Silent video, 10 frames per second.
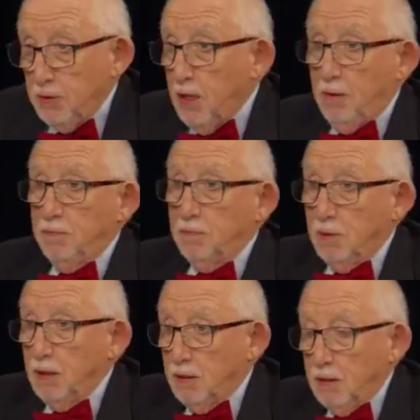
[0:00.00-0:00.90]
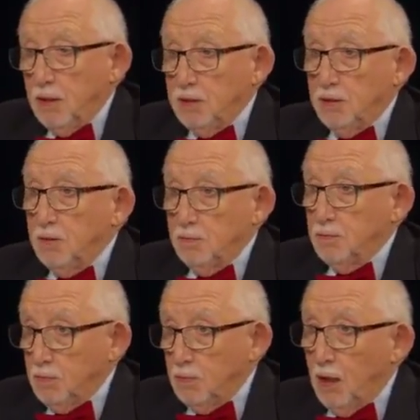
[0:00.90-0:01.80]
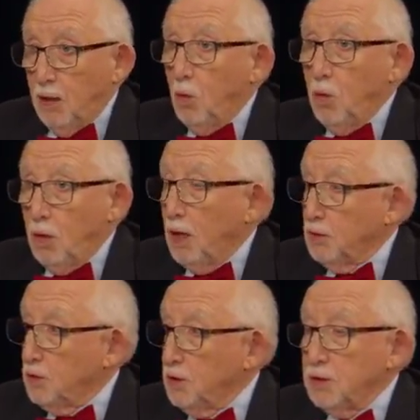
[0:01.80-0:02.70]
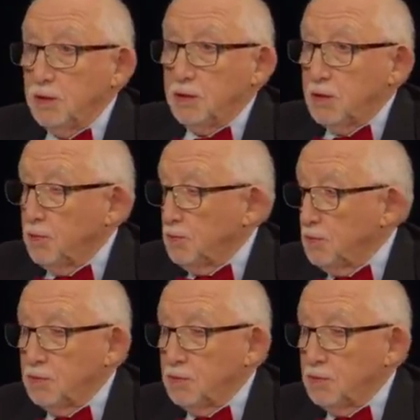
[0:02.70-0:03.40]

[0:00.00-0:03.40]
down, and it does in all countries, except